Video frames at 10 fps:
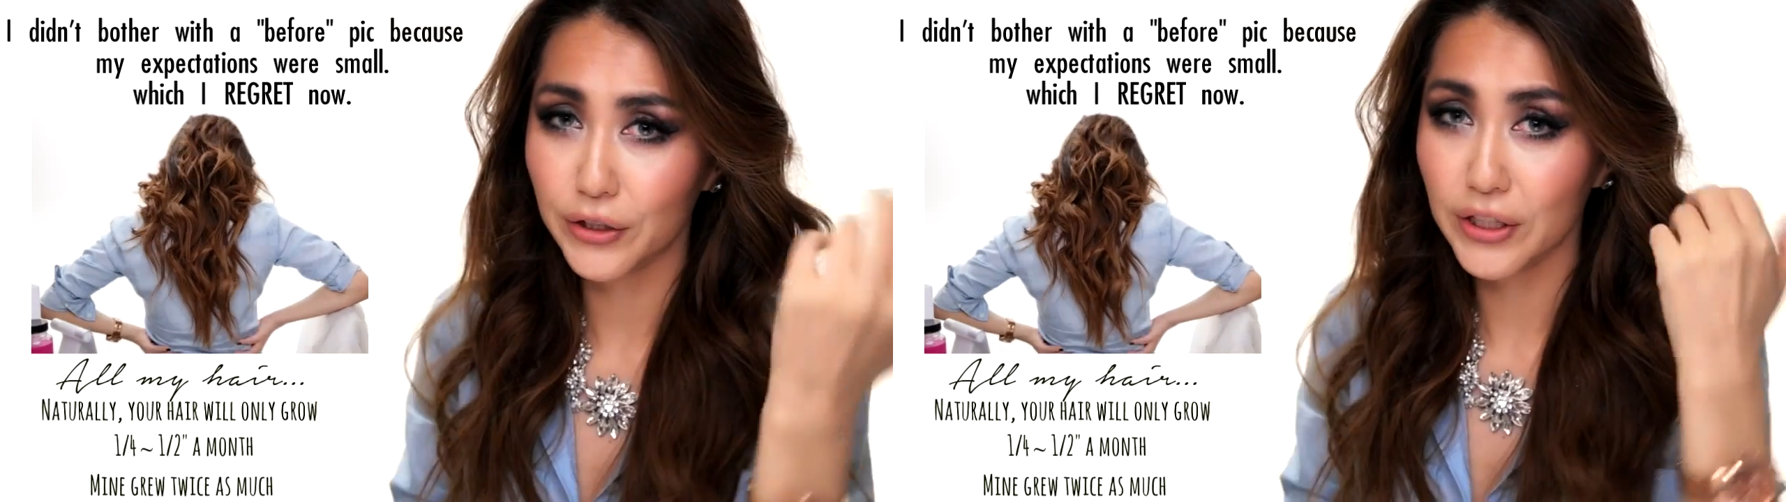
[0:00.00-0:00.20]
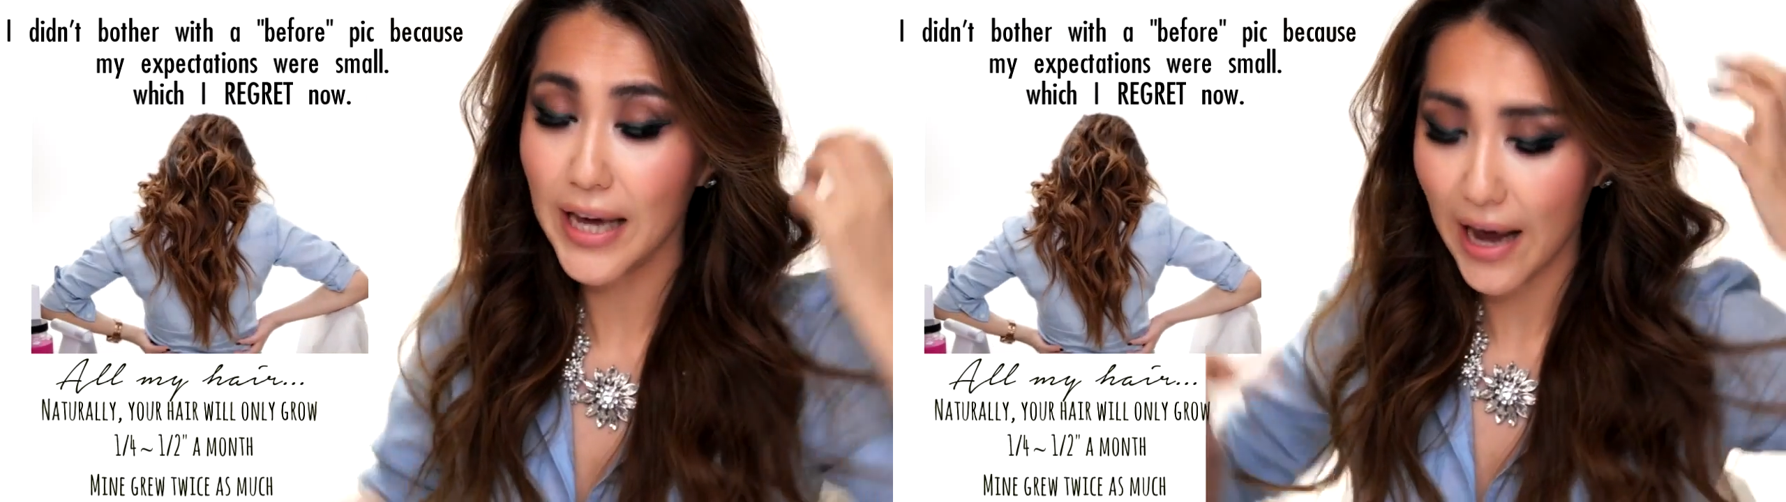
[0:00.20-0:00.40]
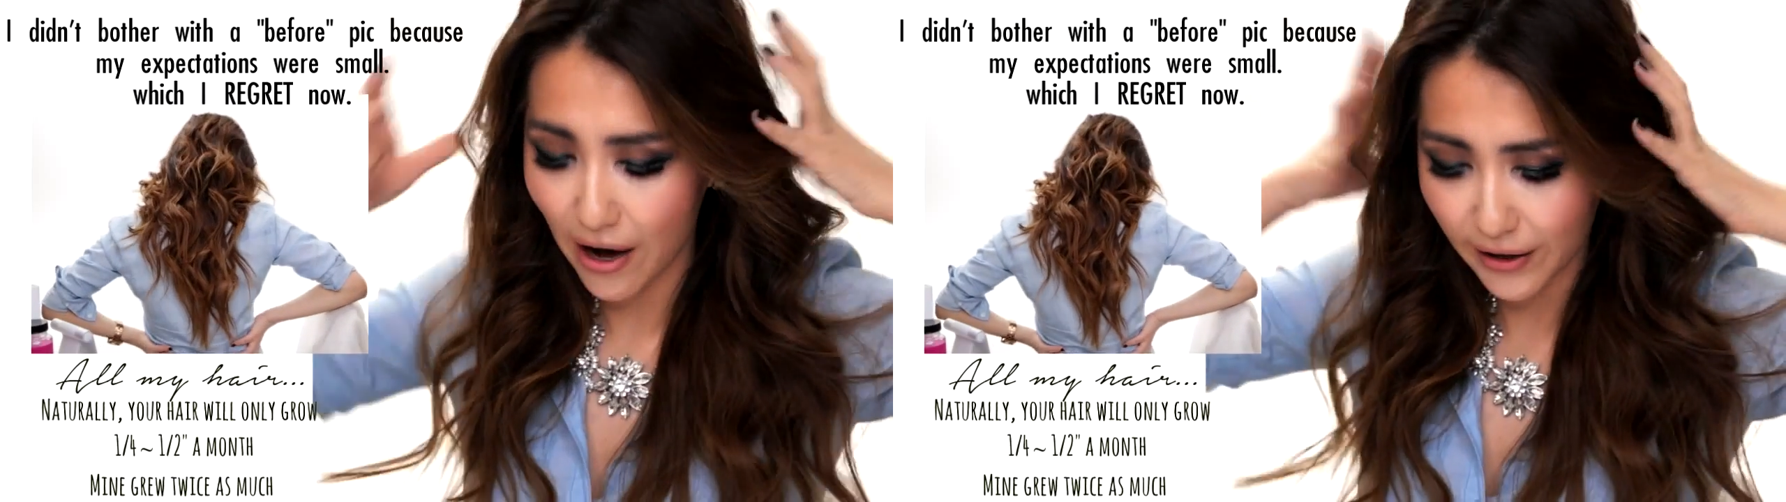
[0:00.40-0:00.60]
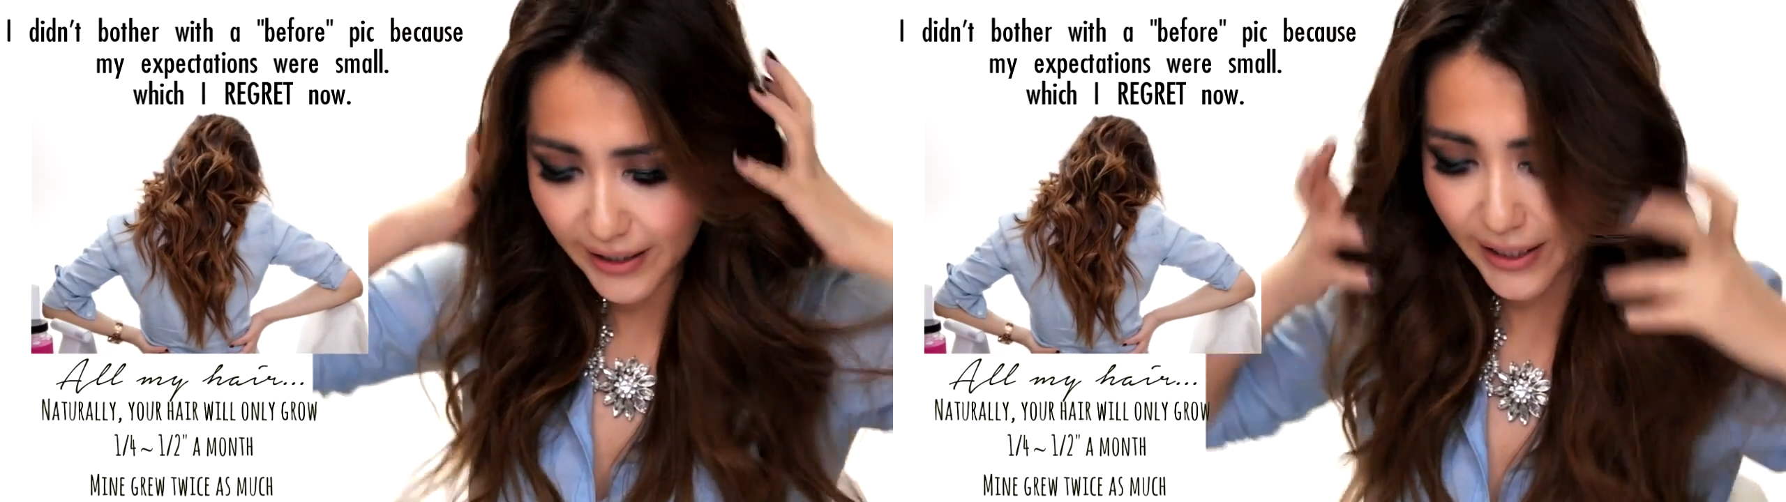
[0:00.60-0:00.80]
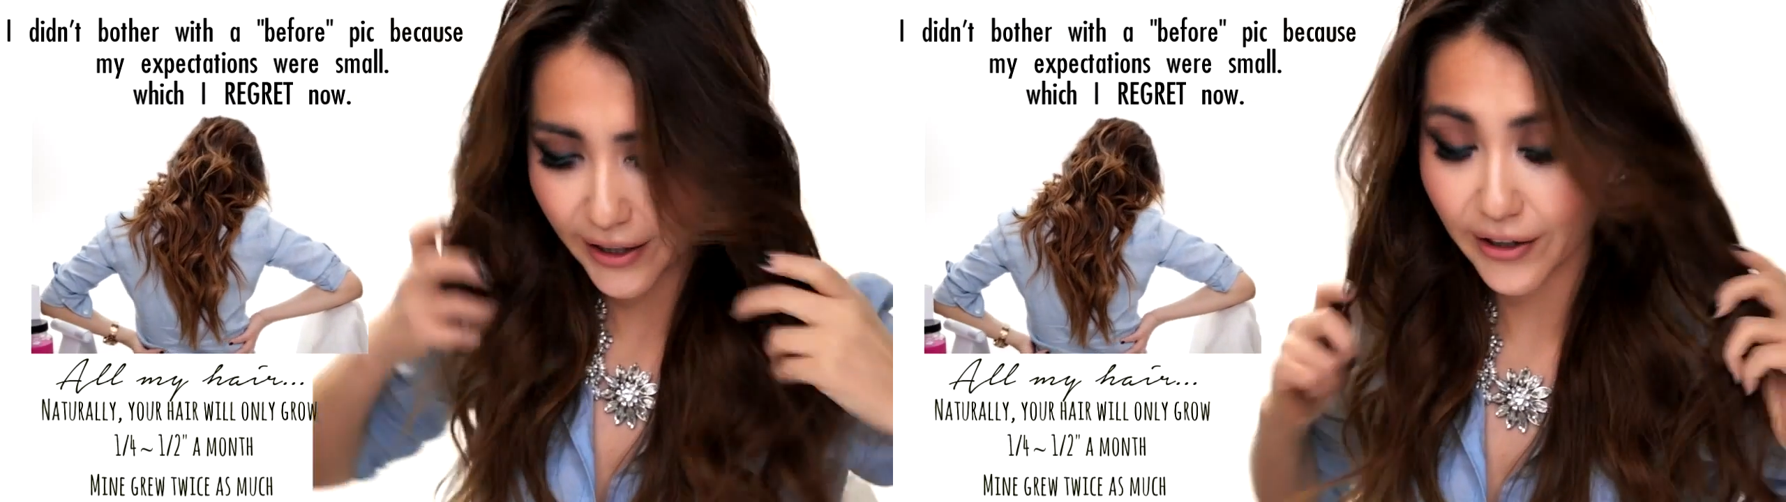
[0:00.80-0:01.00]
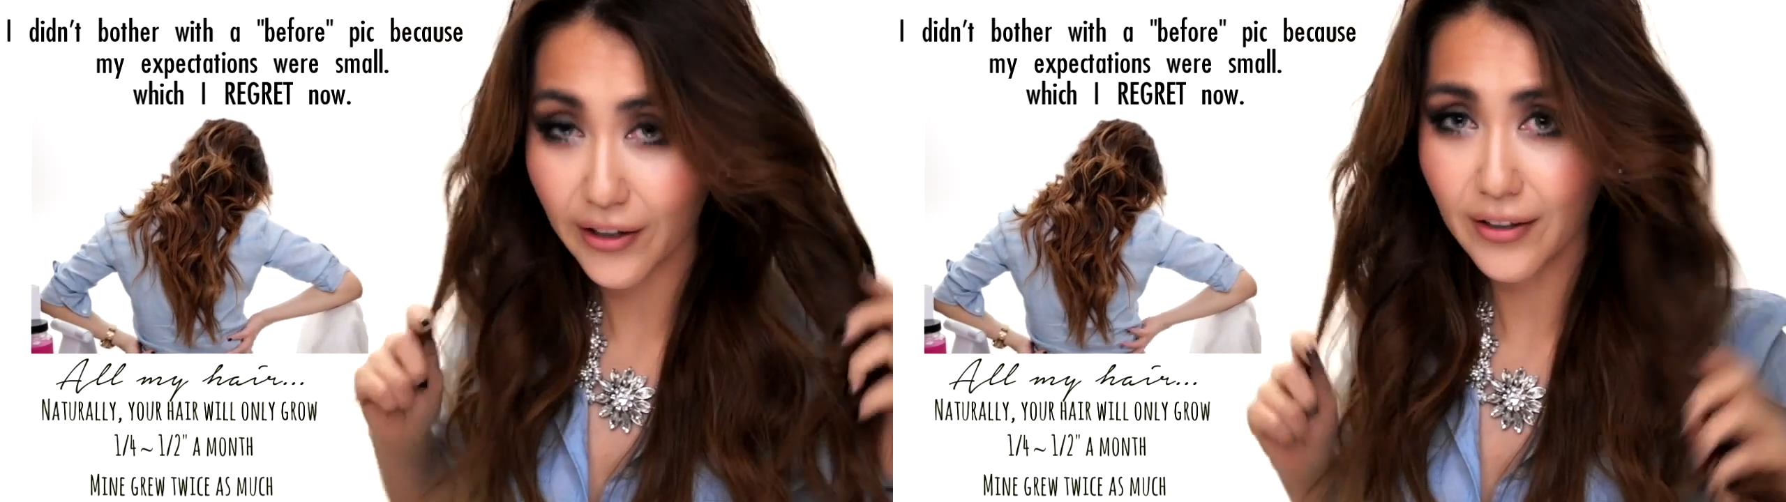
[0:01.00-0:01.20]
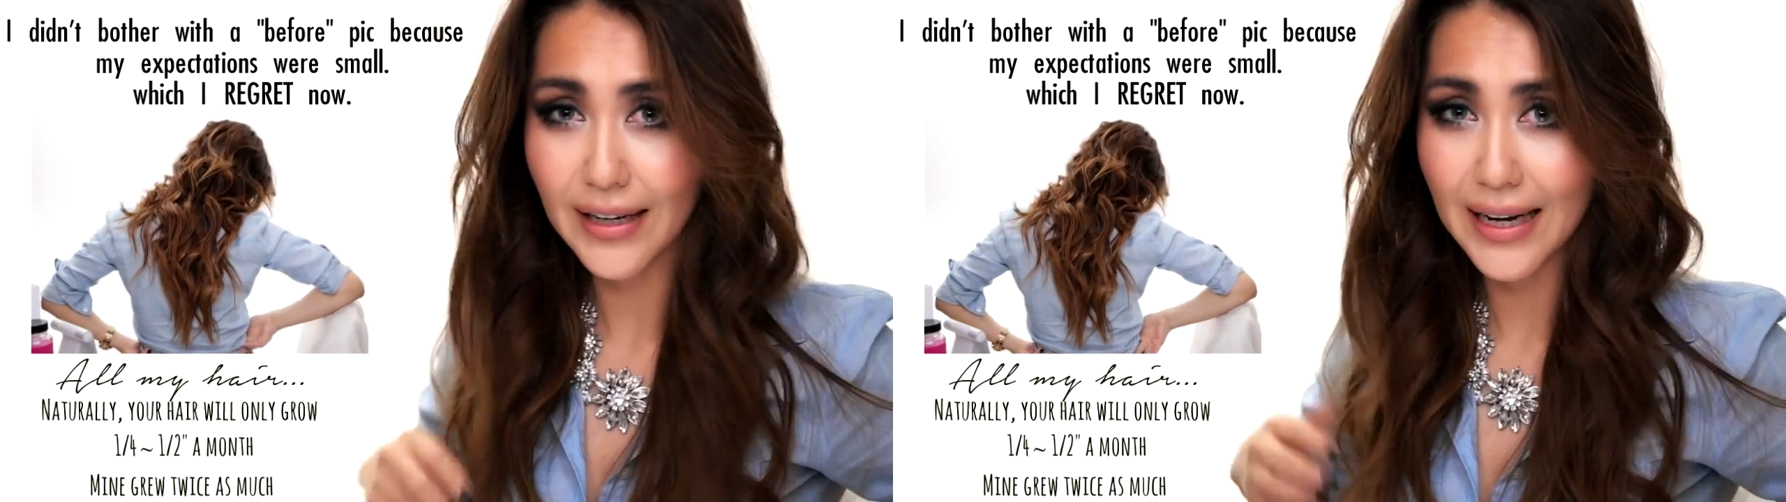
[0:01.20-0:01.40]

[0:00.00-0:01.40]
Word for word: The hair here,